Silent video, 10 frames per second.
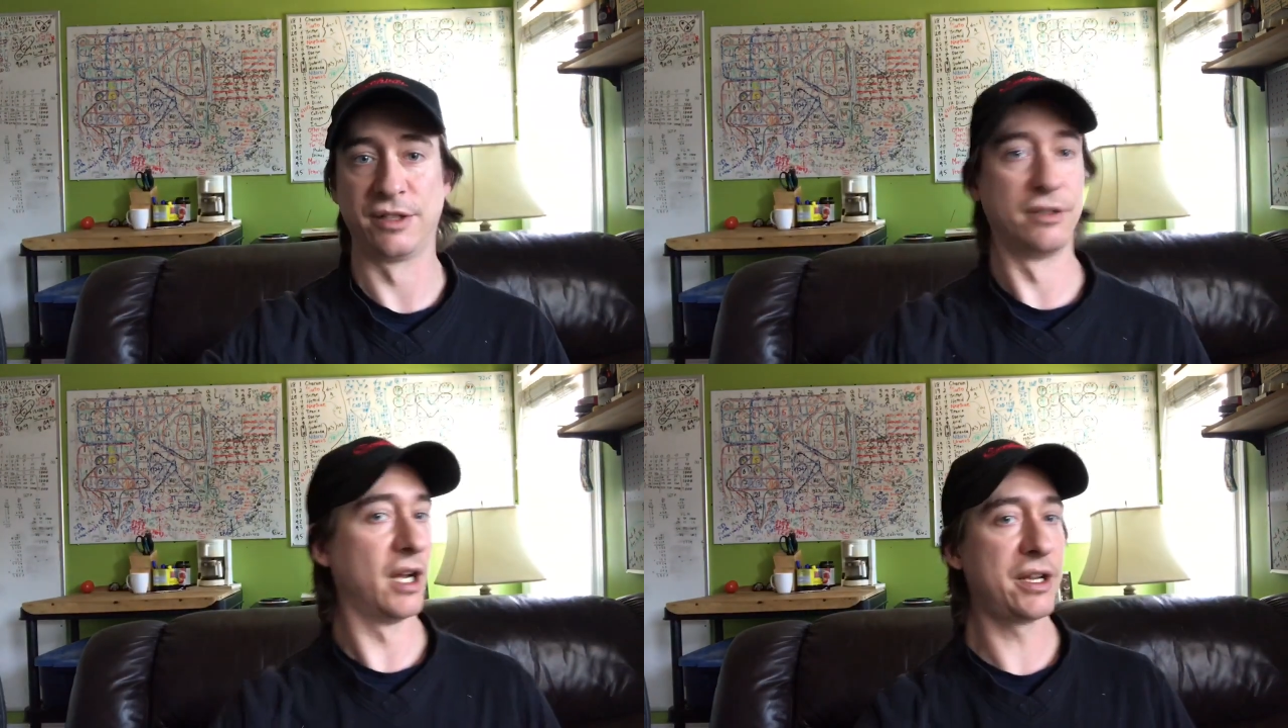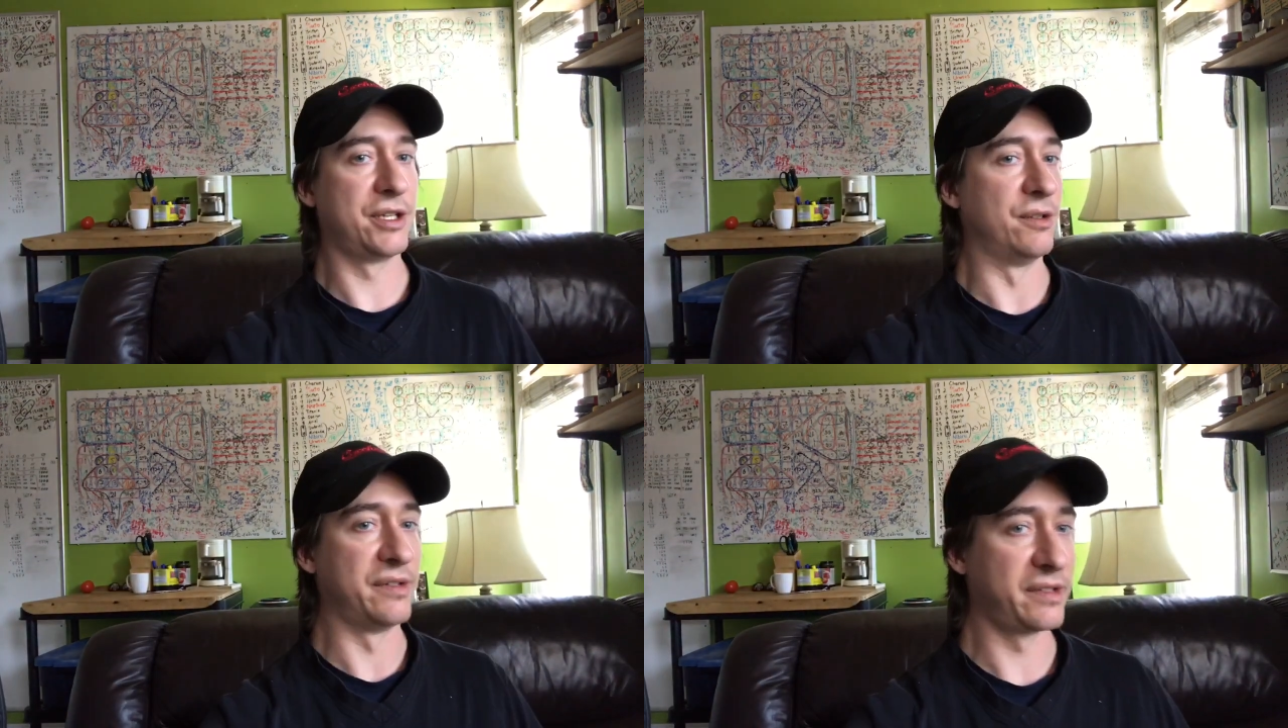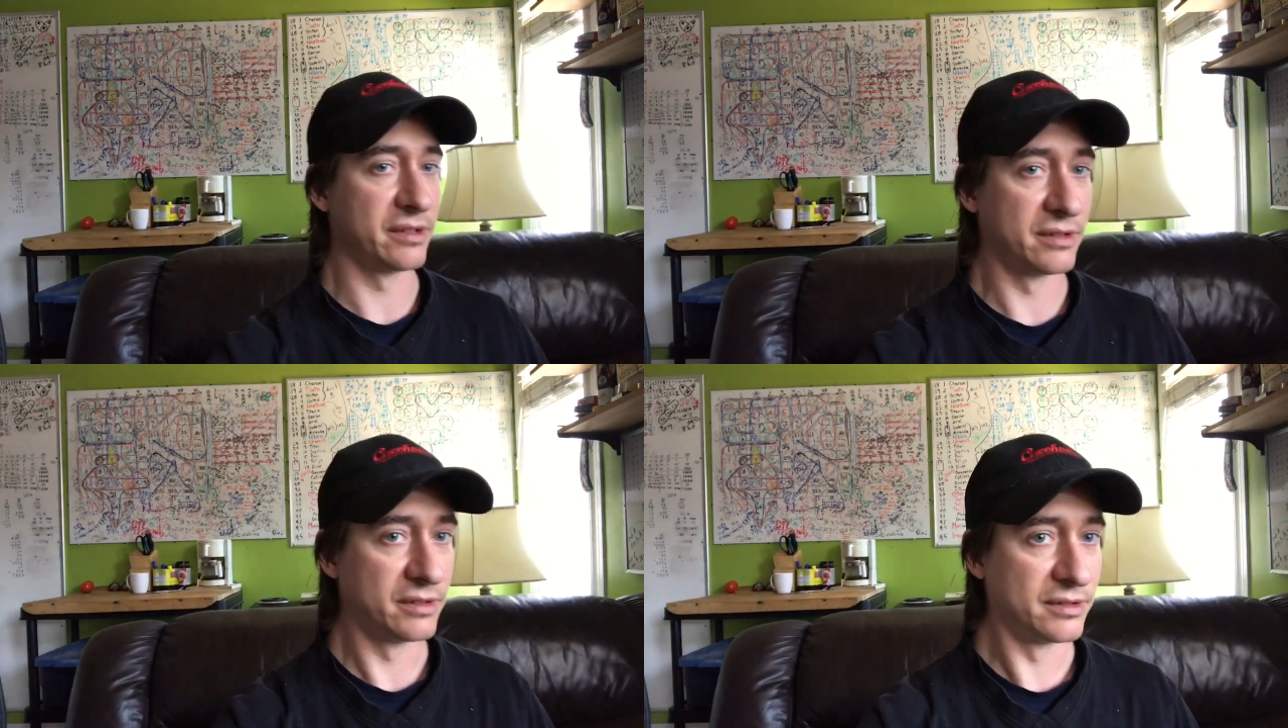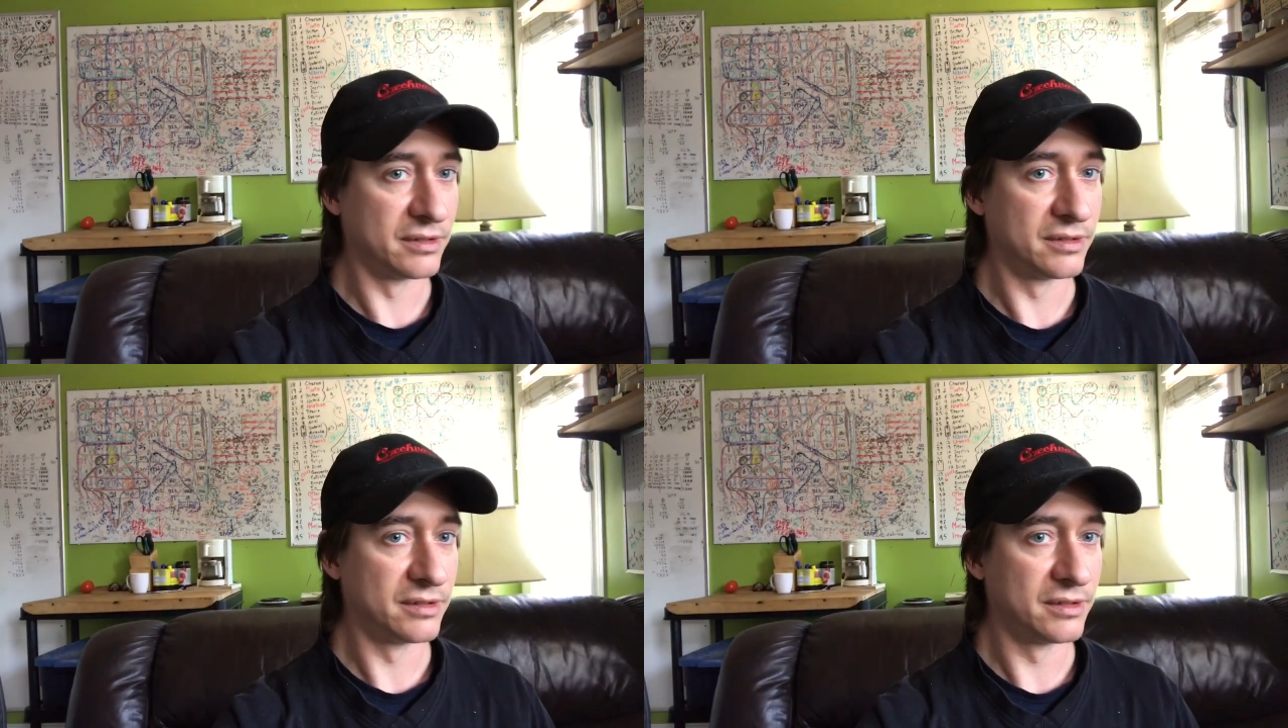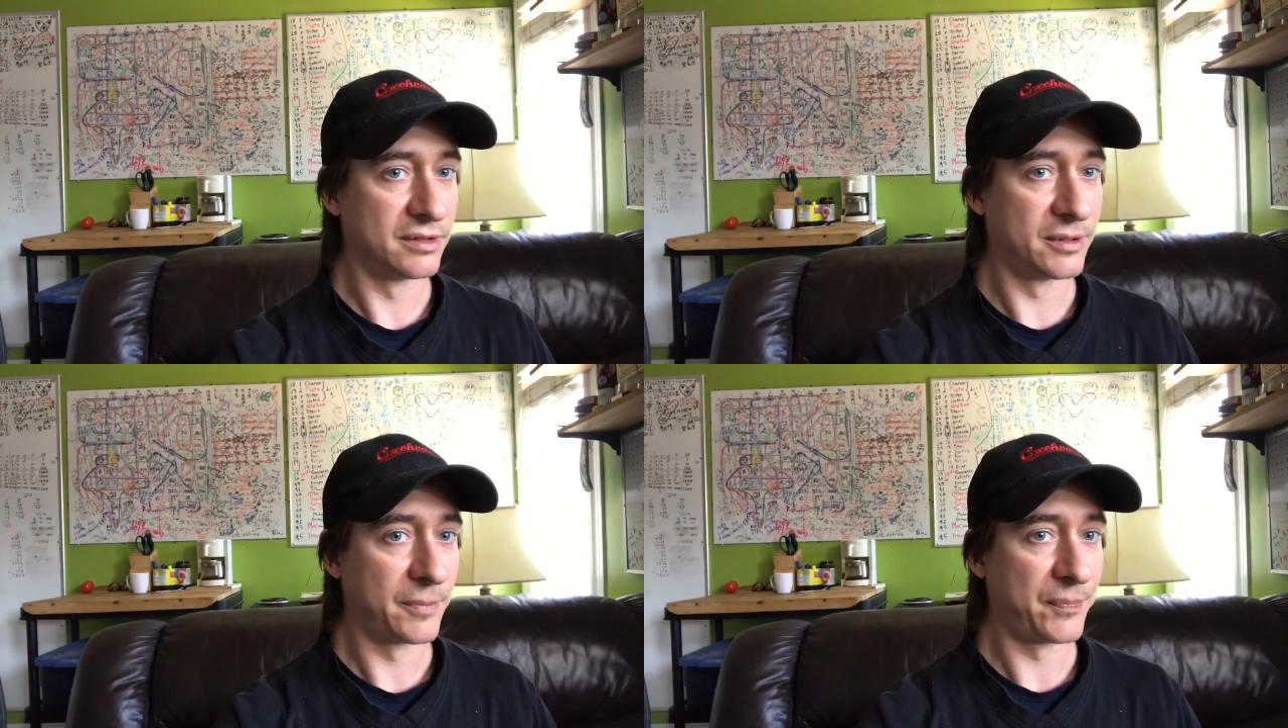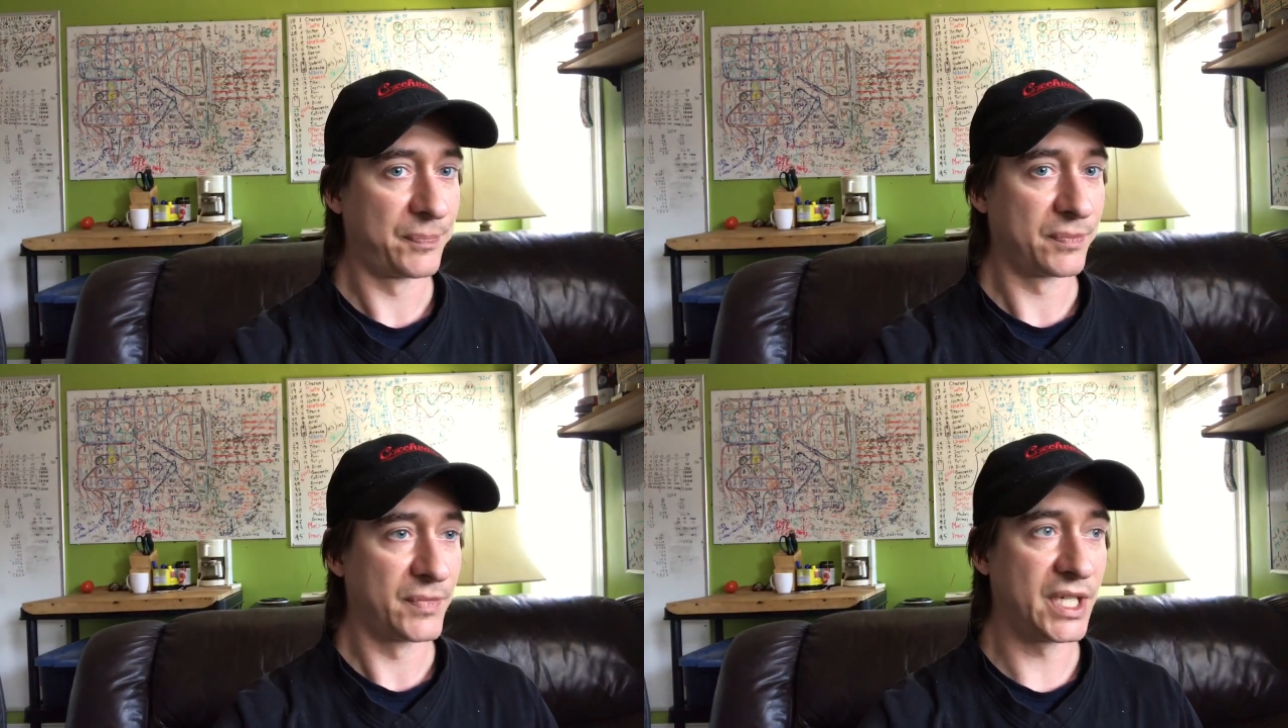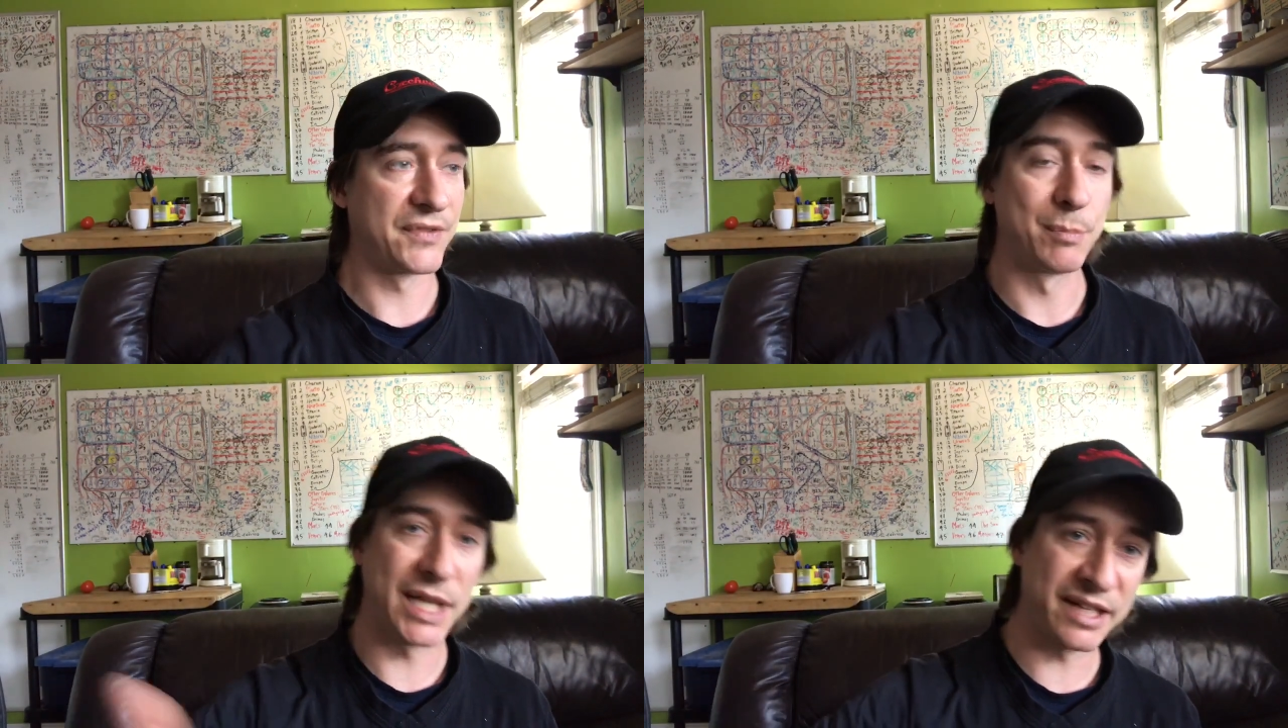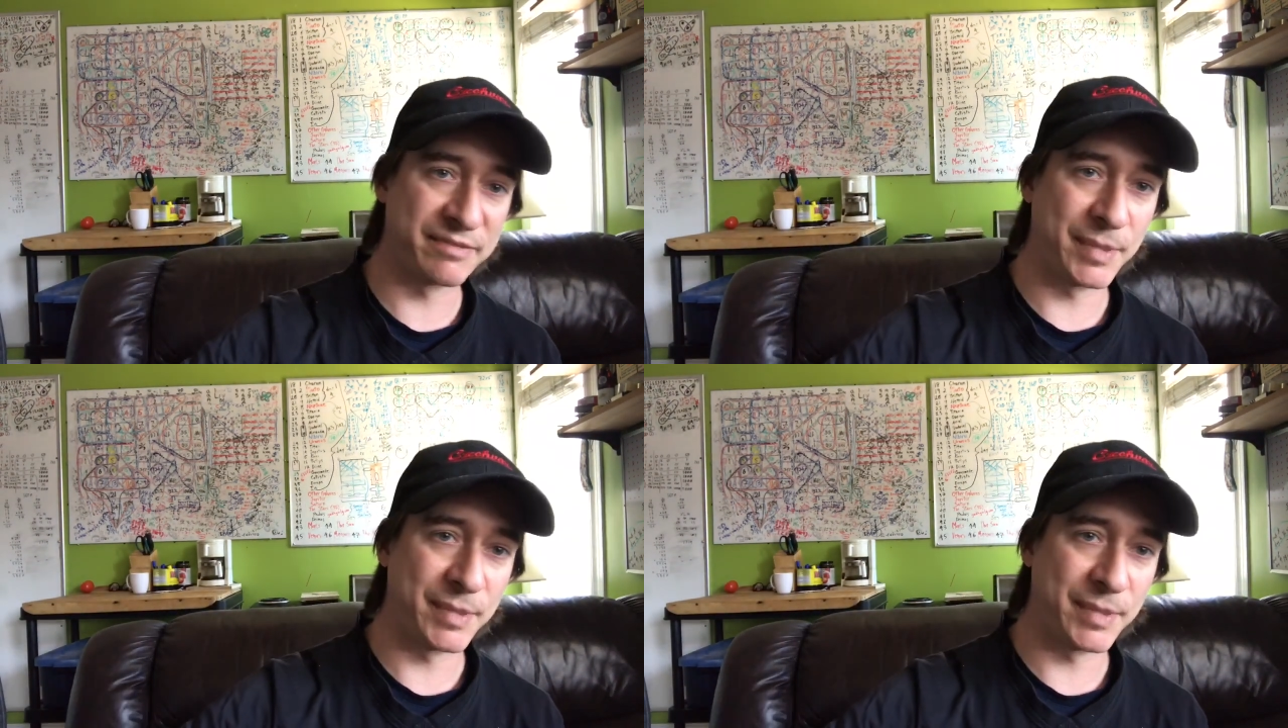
that are not used. You have the black